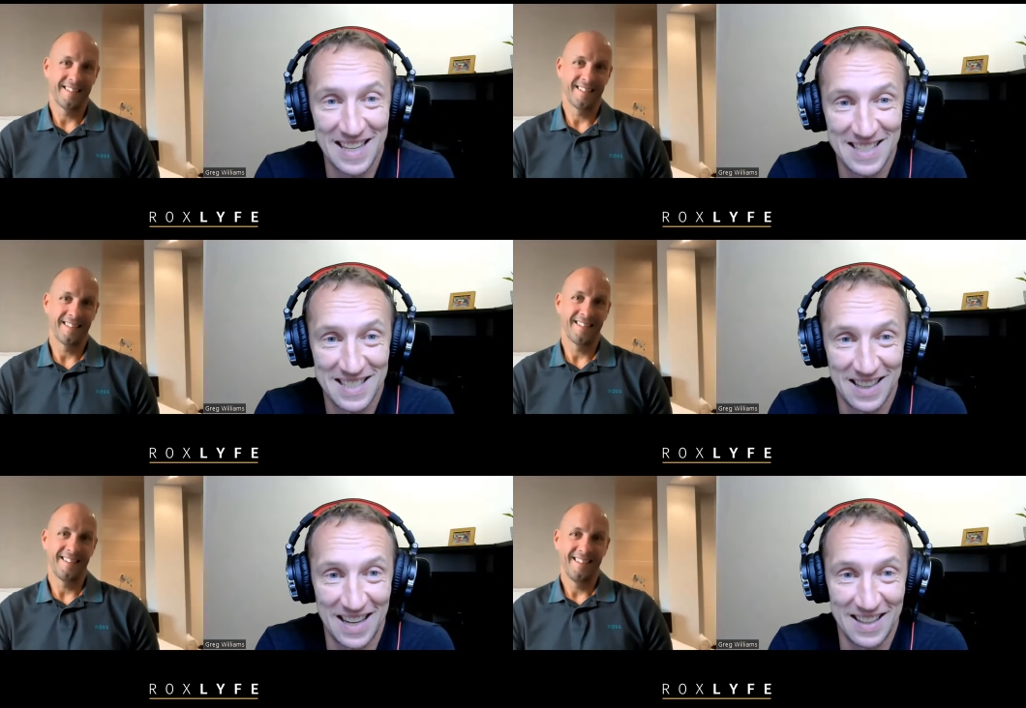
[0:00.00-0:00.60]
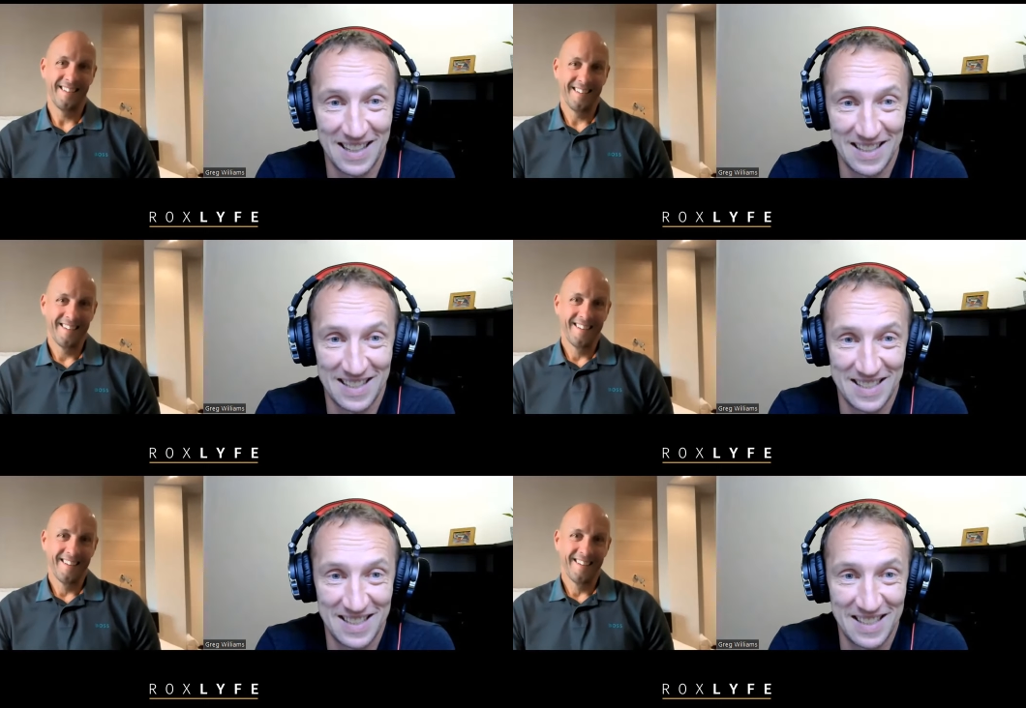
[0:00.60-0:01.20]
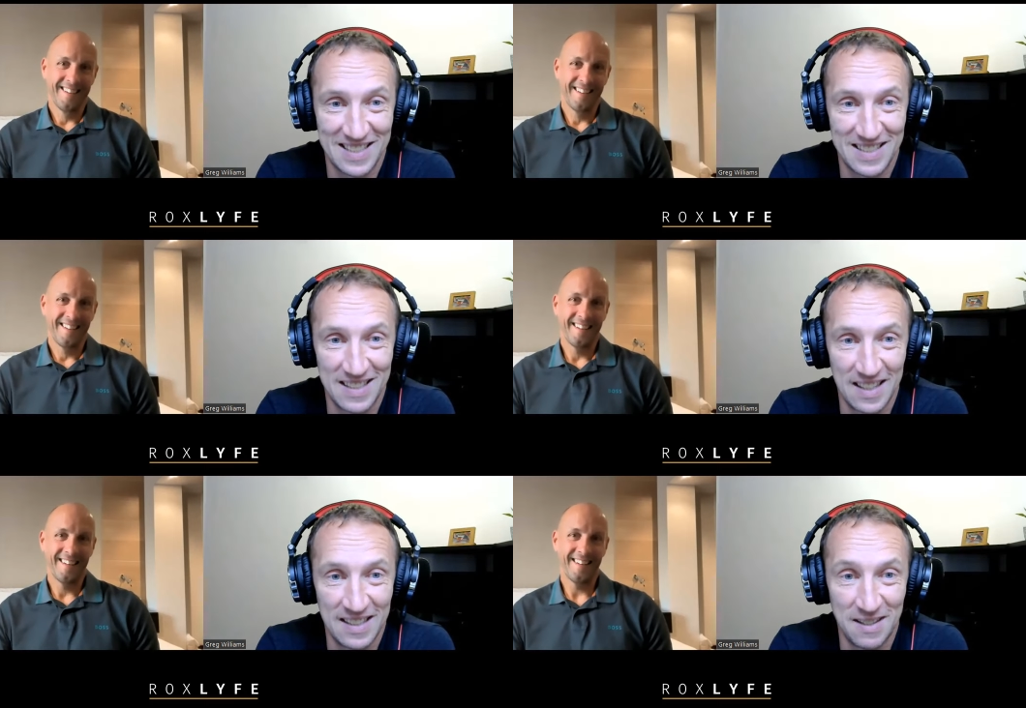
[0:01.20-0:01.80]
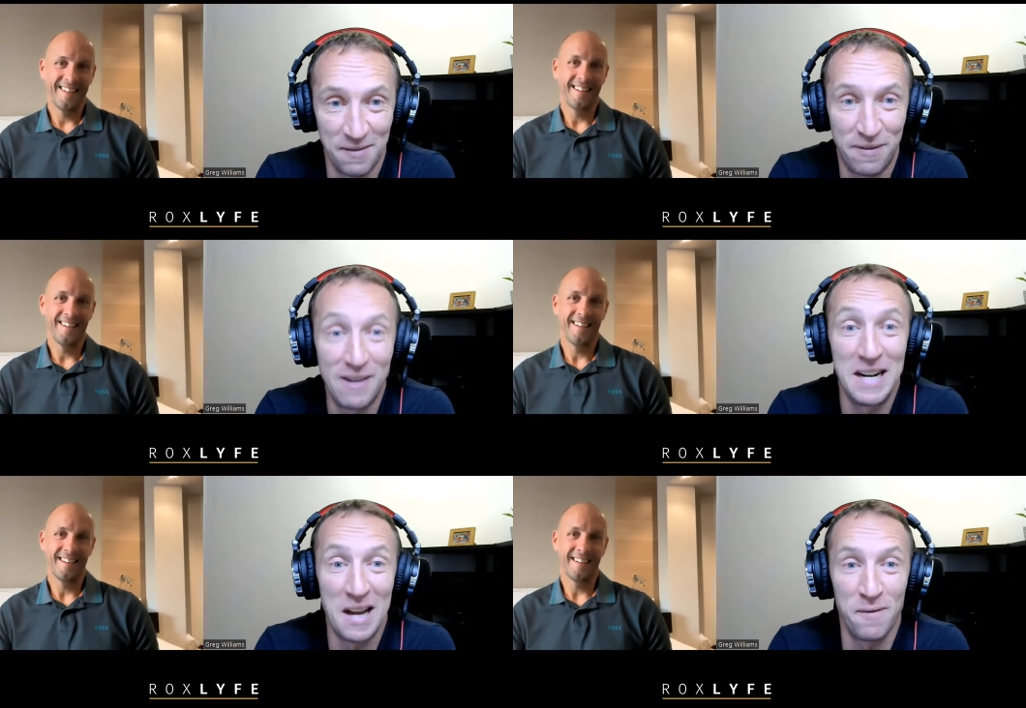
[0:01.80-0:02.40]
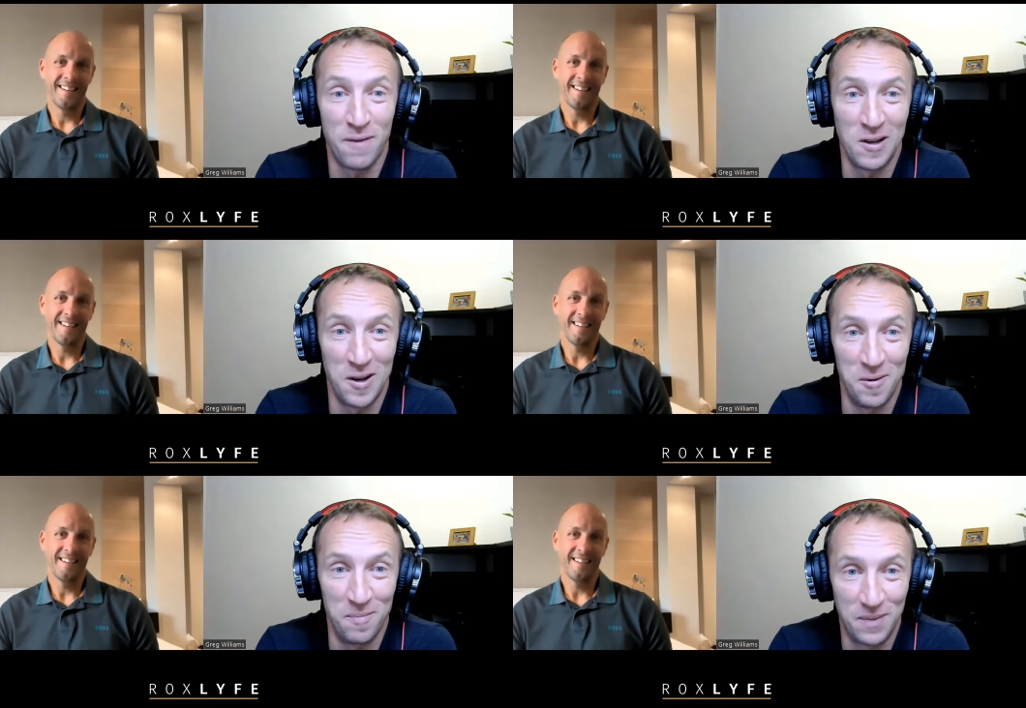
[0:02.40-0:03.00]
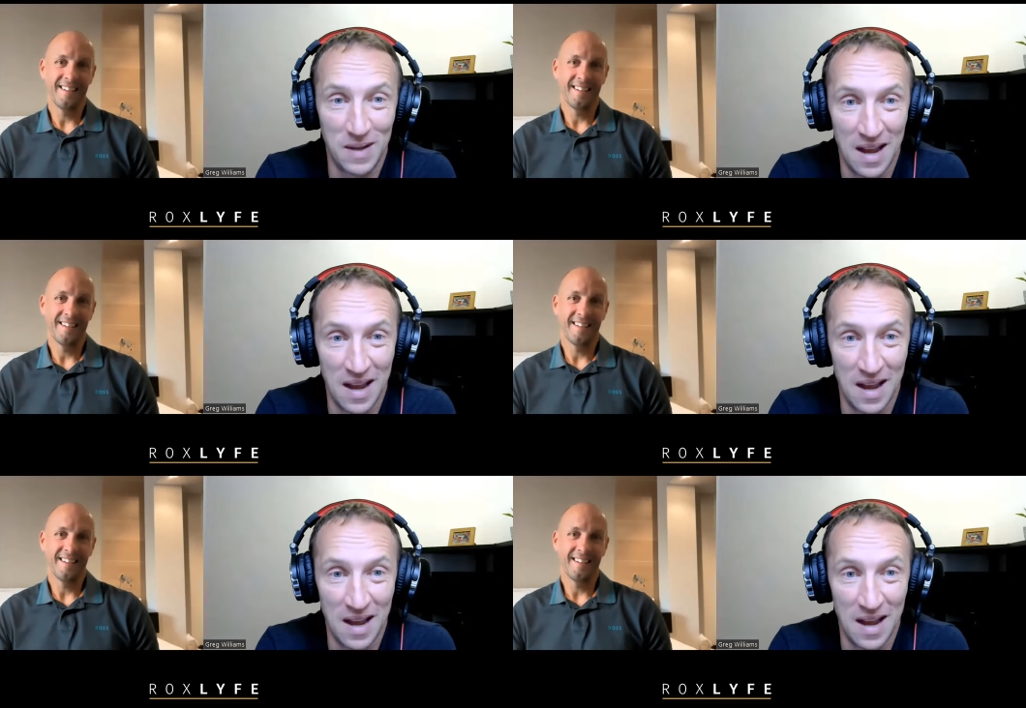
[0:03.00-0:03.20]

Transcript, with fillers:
Speaker 1: That's like that's that's that's a very low volume.